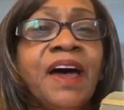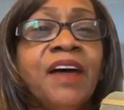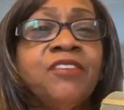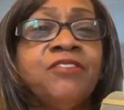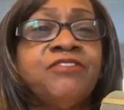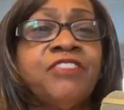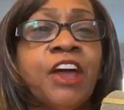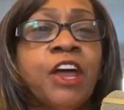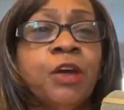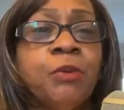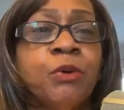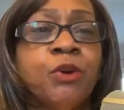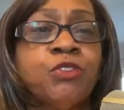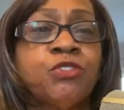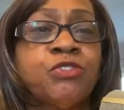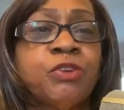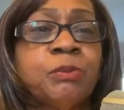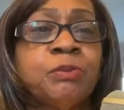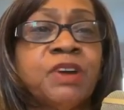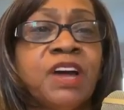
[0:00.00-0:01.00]
and
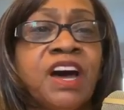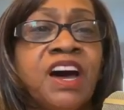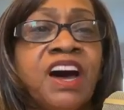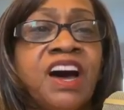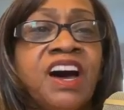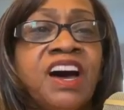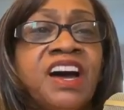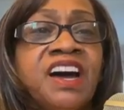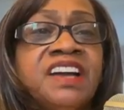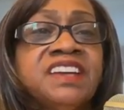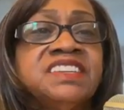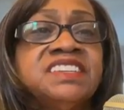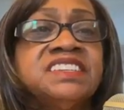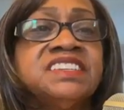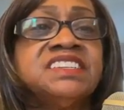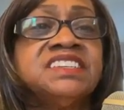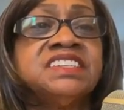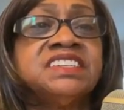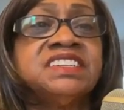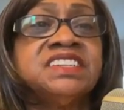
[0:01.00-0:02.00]
favors from God
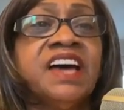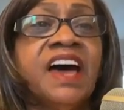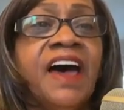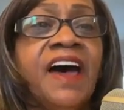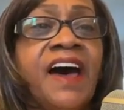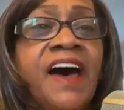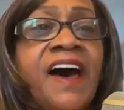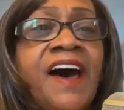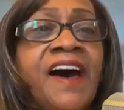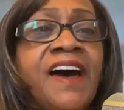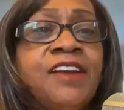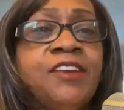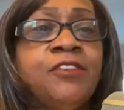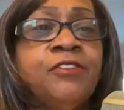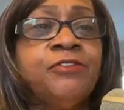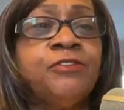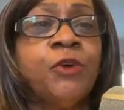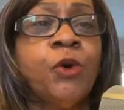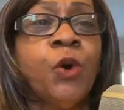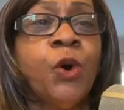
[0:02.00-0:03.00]

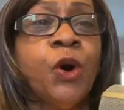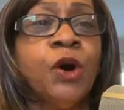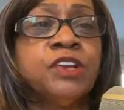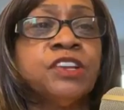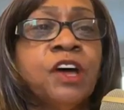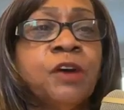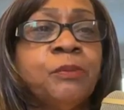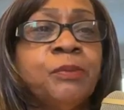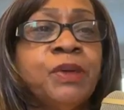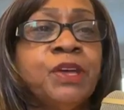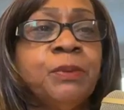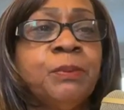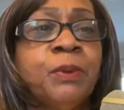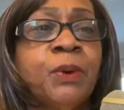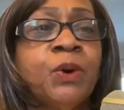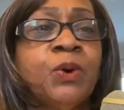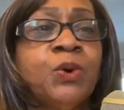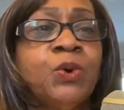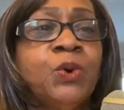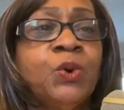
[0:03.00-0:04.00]
and for the
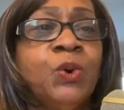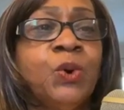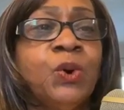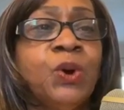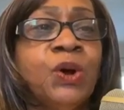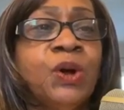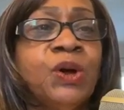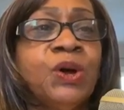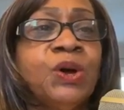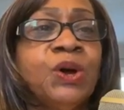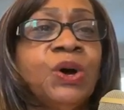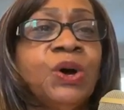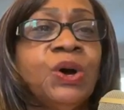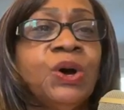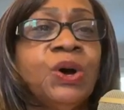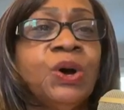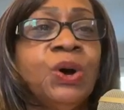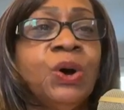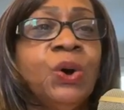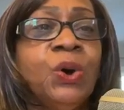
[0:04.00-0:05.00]
people
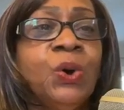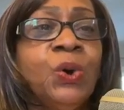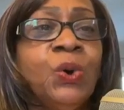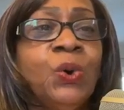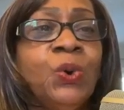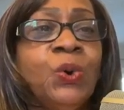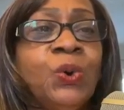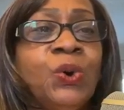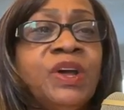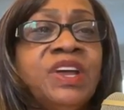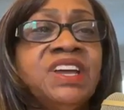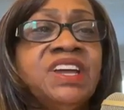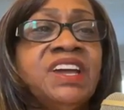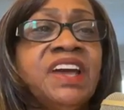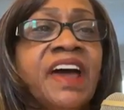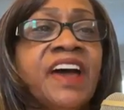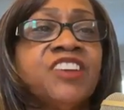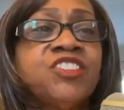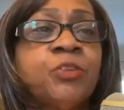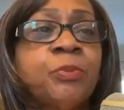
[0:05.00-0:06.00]
who
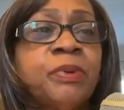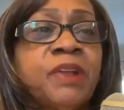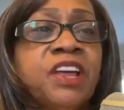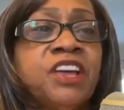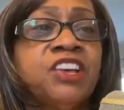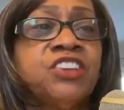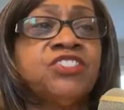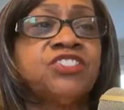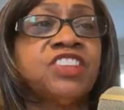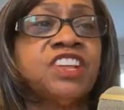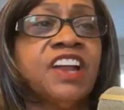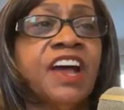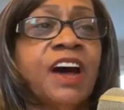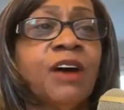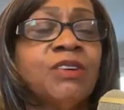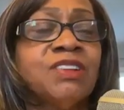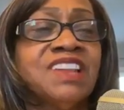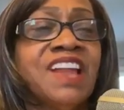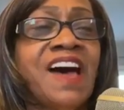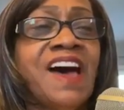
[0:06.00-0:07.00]
He has placed in
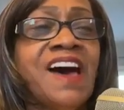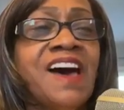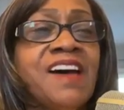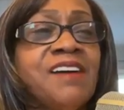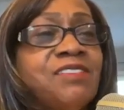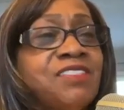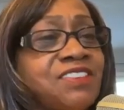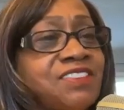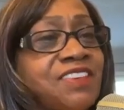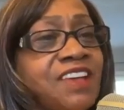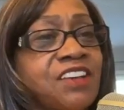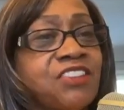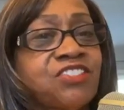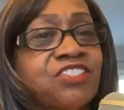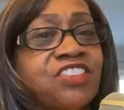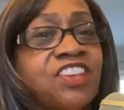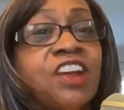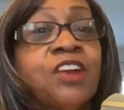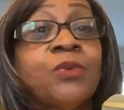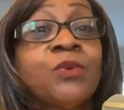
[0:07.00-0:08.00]
our lives,
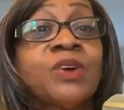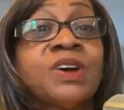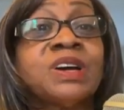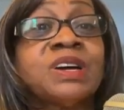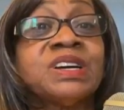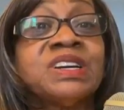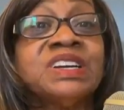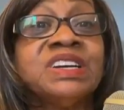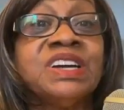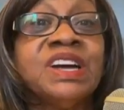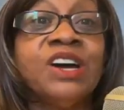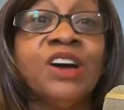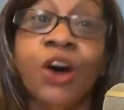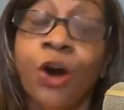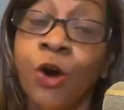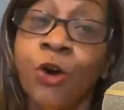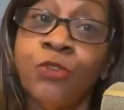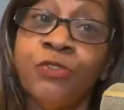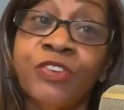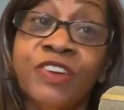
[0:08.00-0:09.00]
etc.
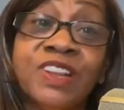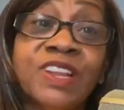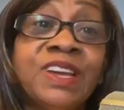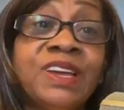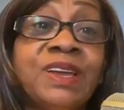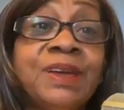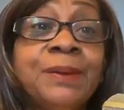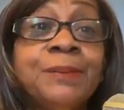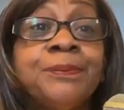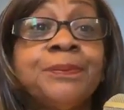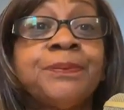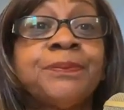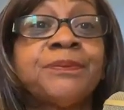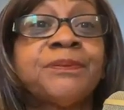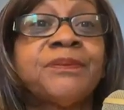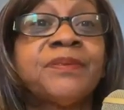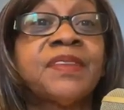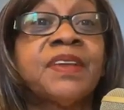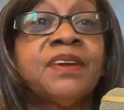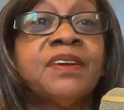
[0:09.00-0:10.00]
Hopefully,
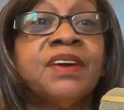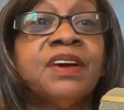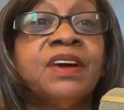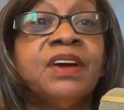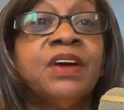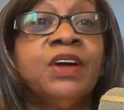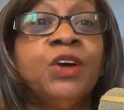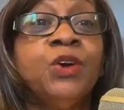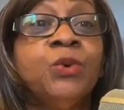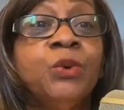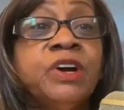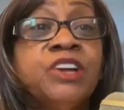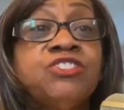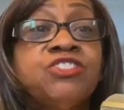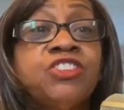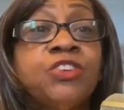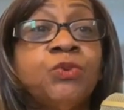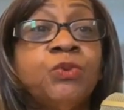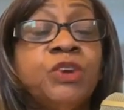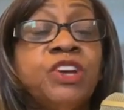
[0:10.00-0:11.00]

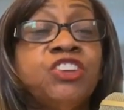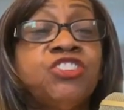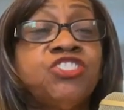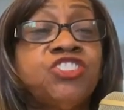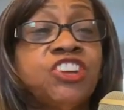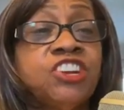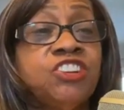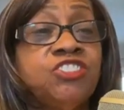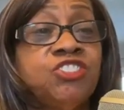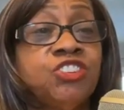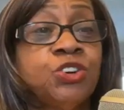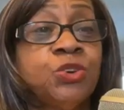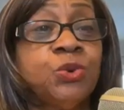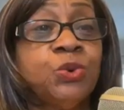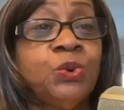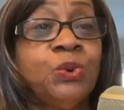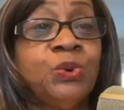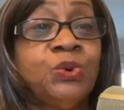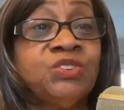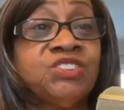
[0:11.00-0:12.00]
which we should
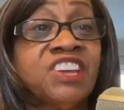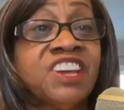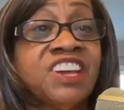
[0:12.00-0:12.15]
do